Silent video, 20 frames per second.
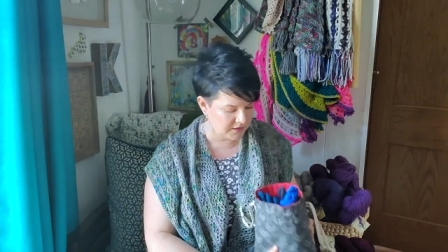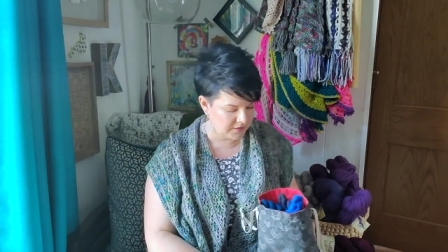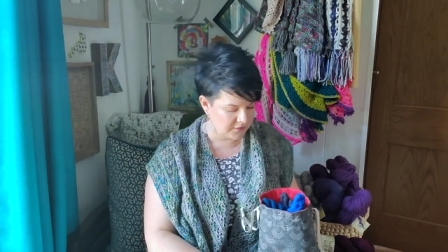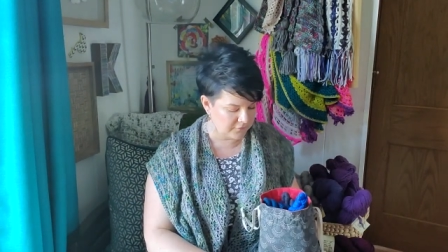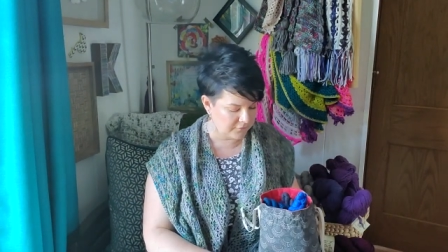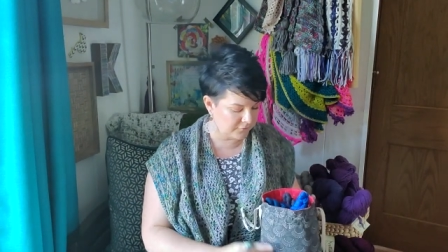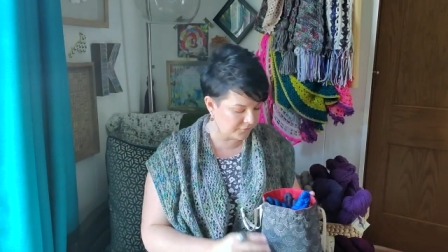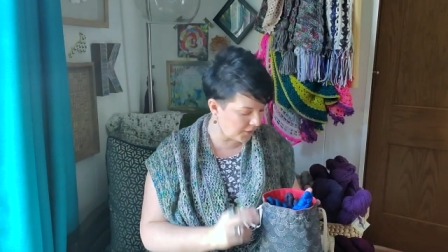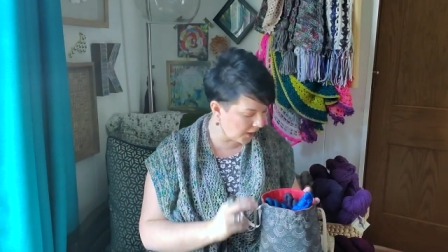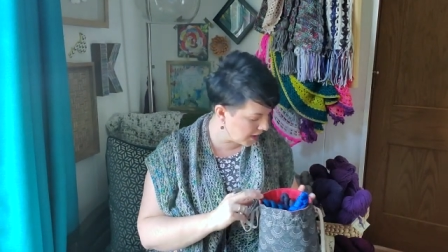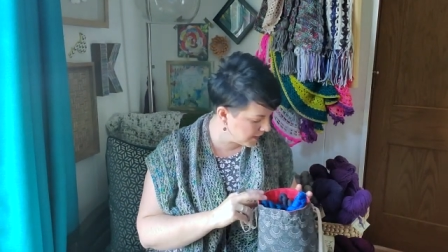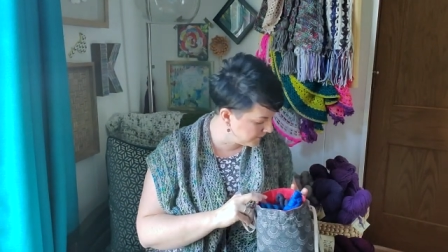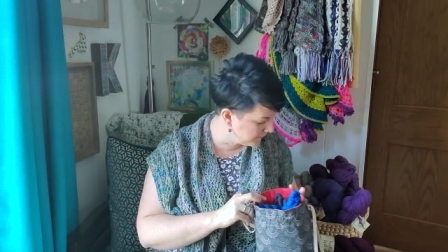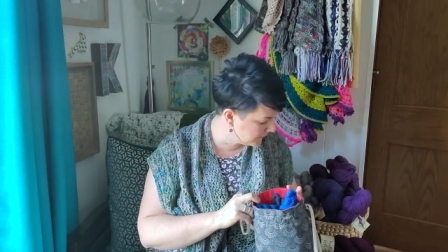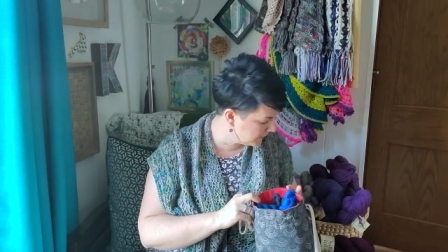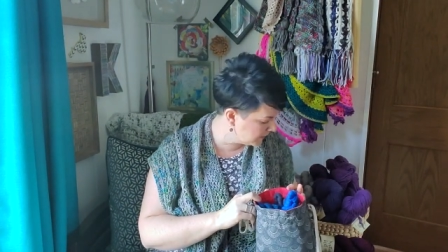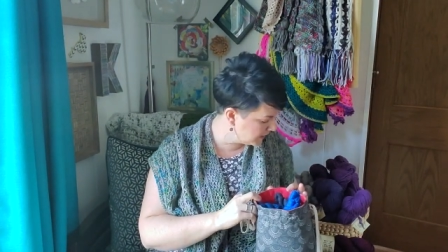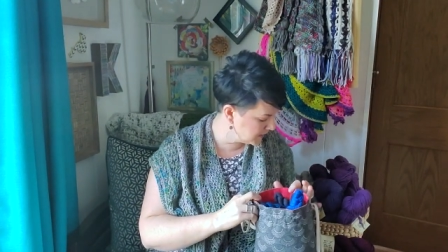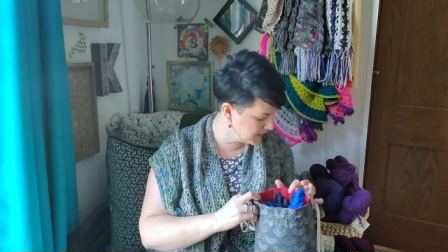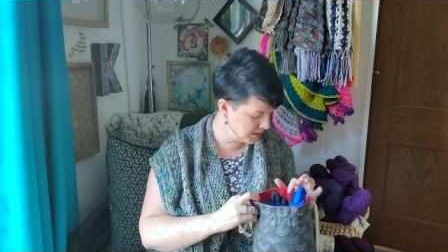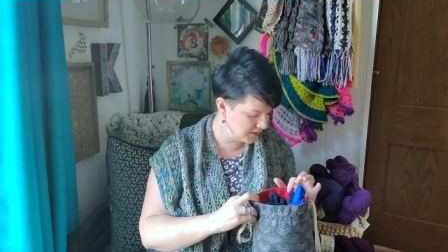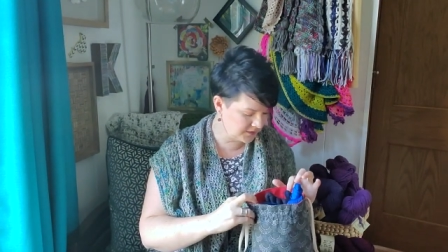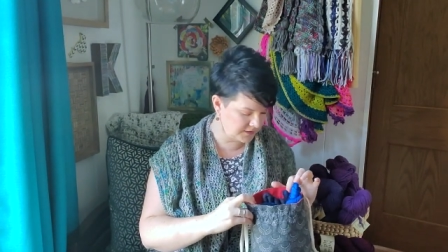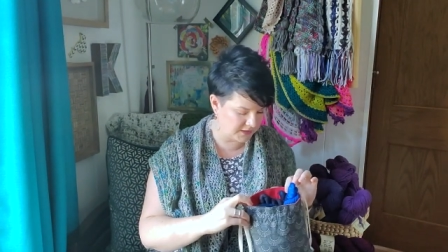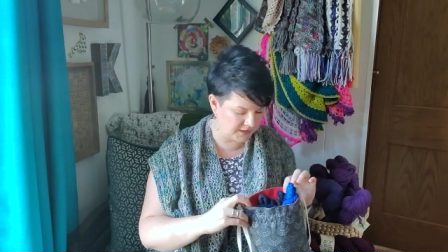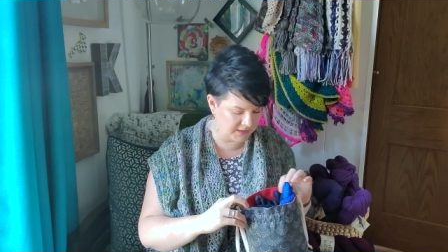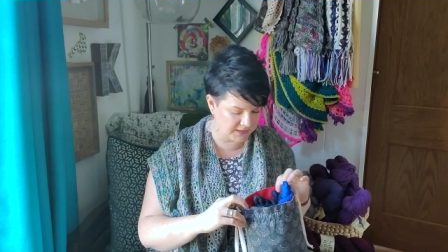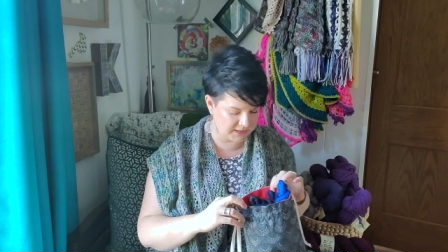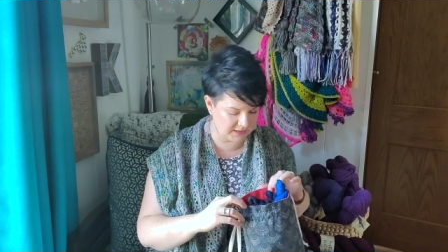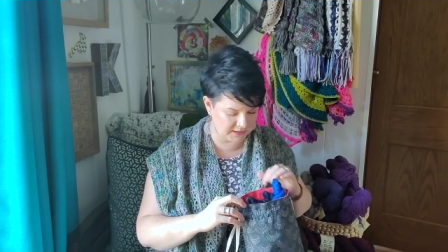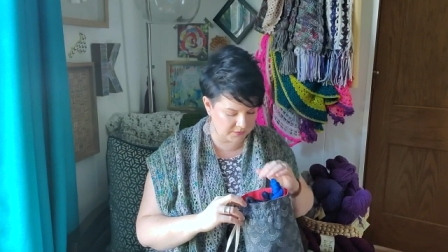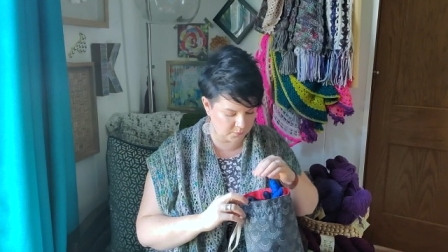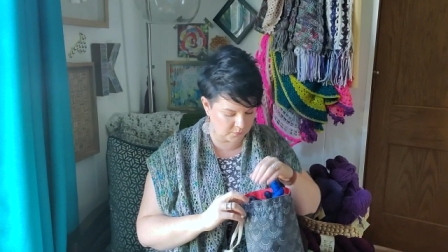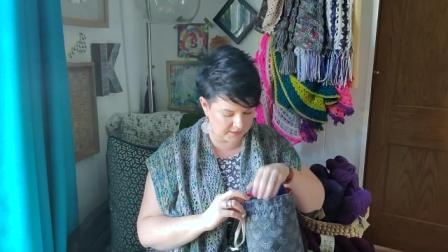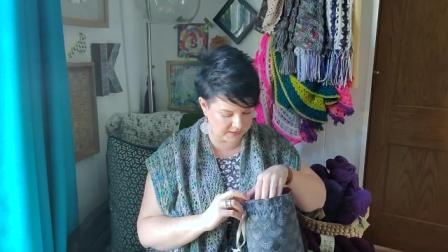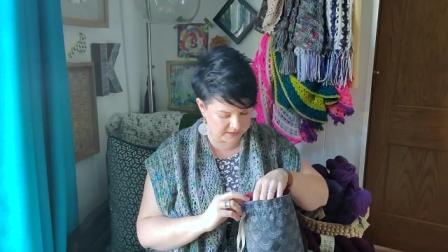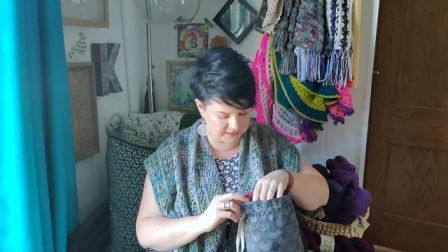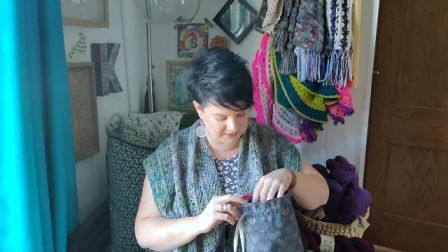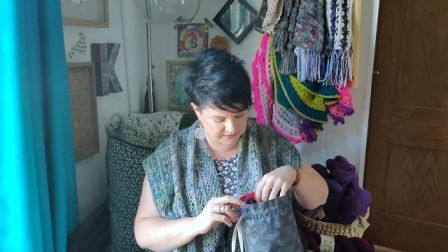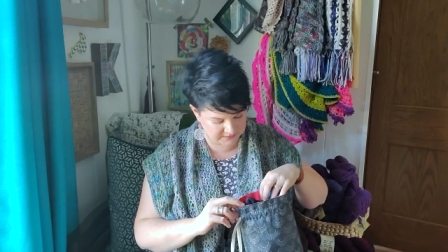from the Knitted
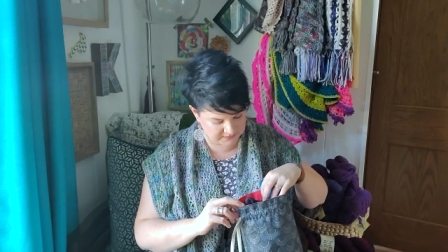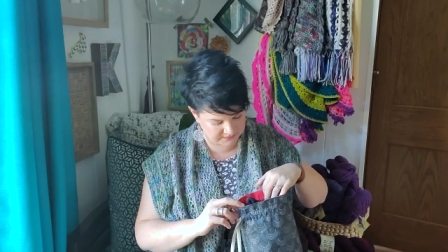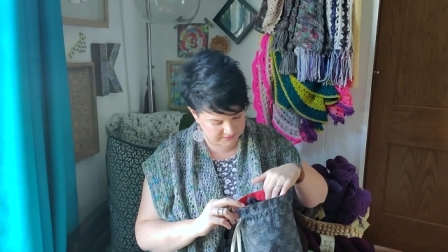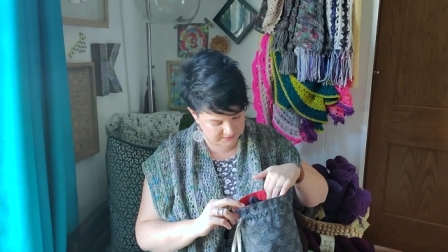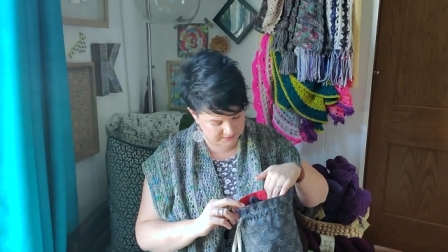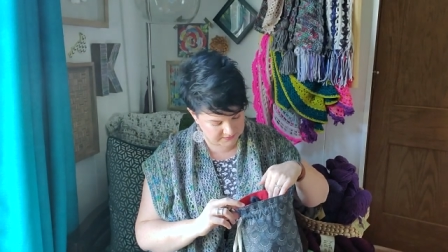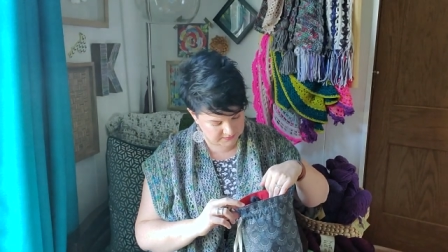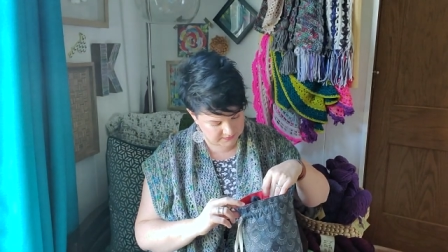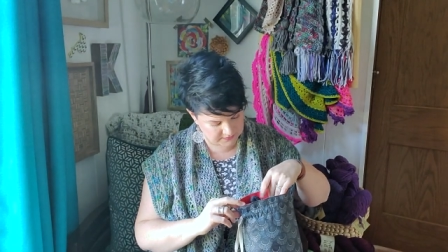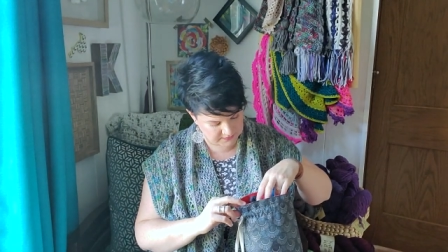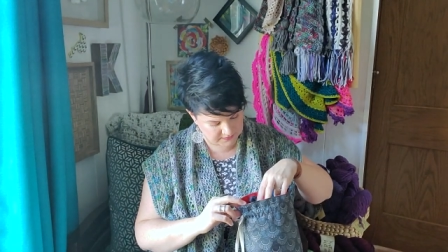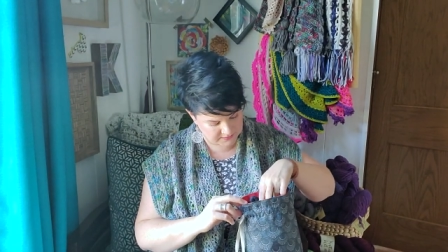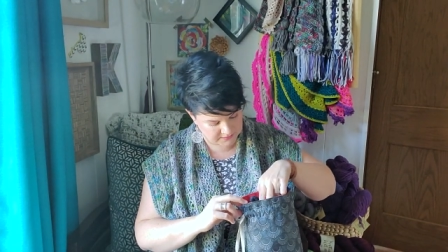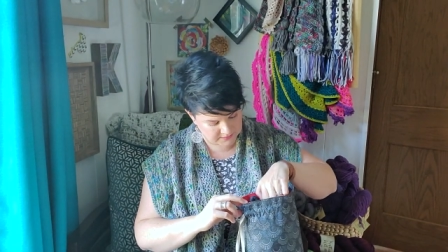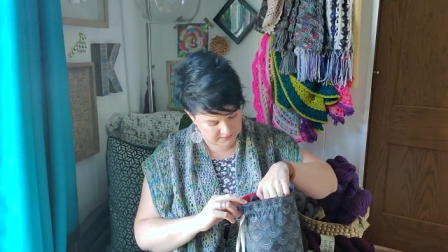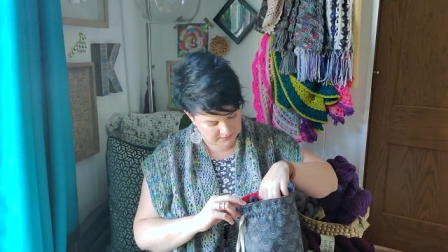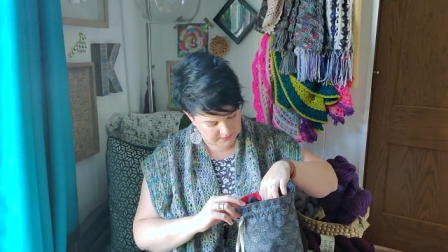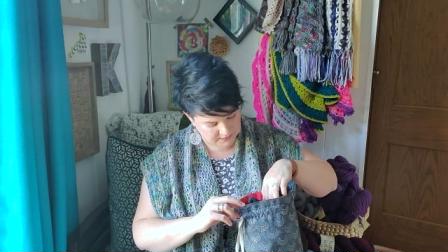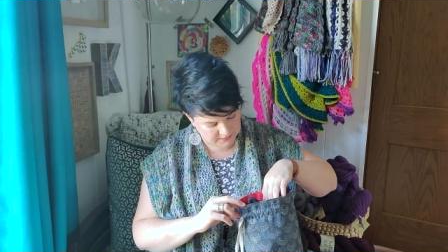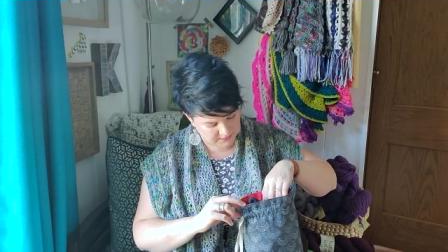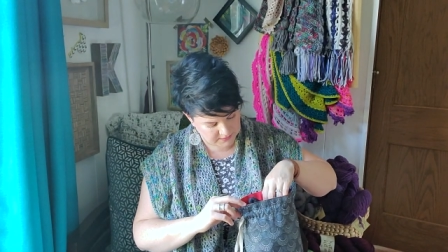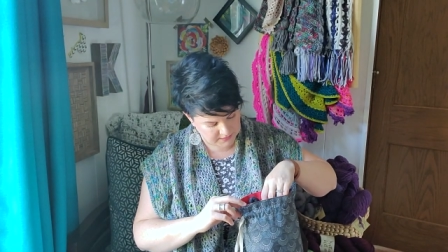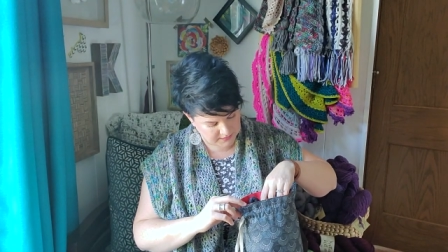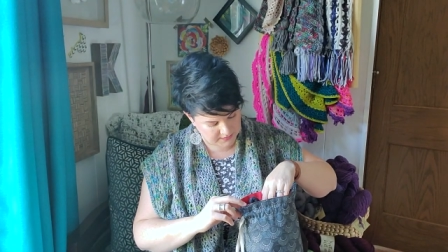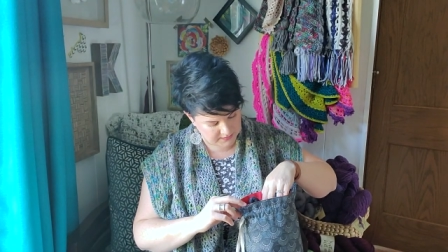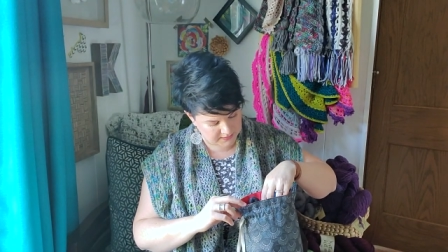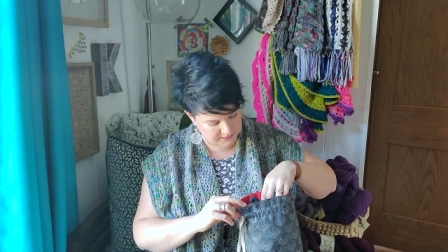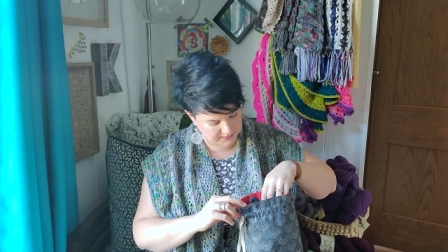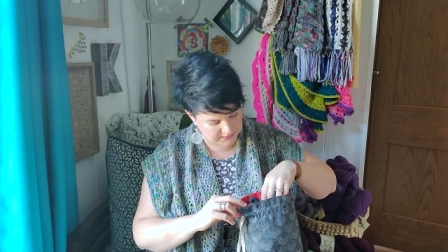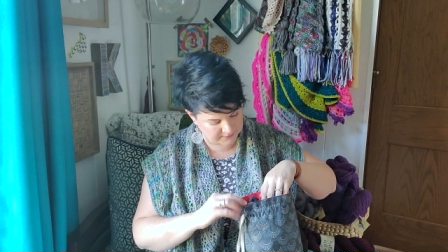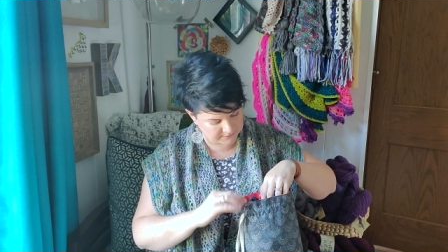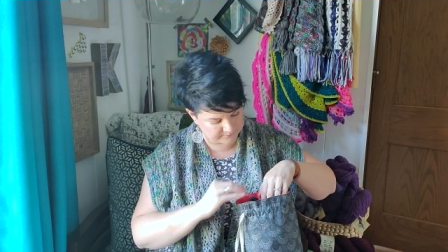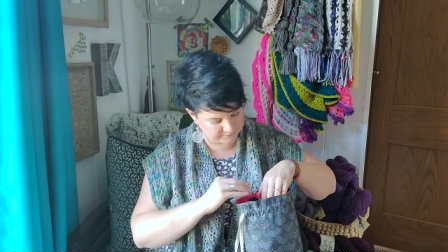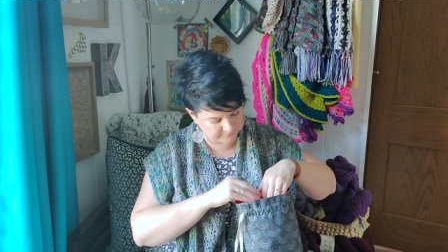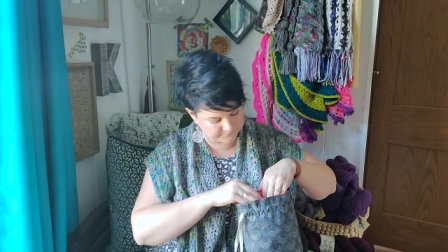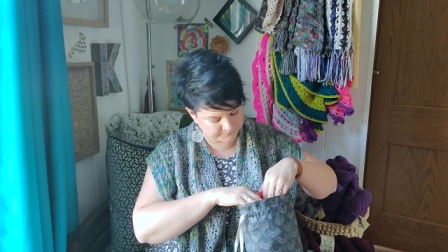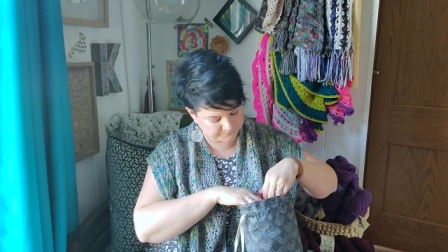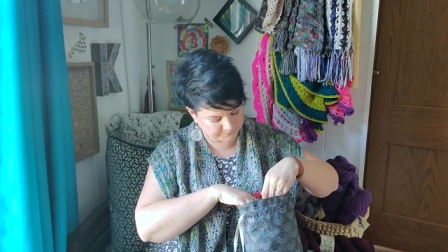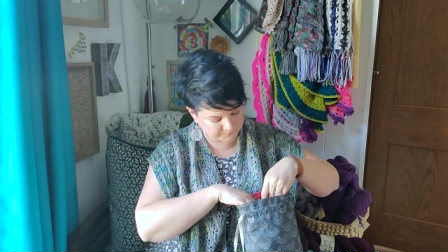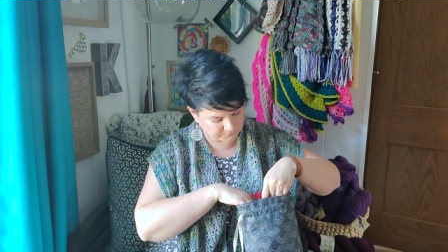Wit.
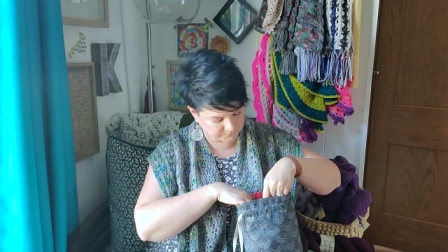Um,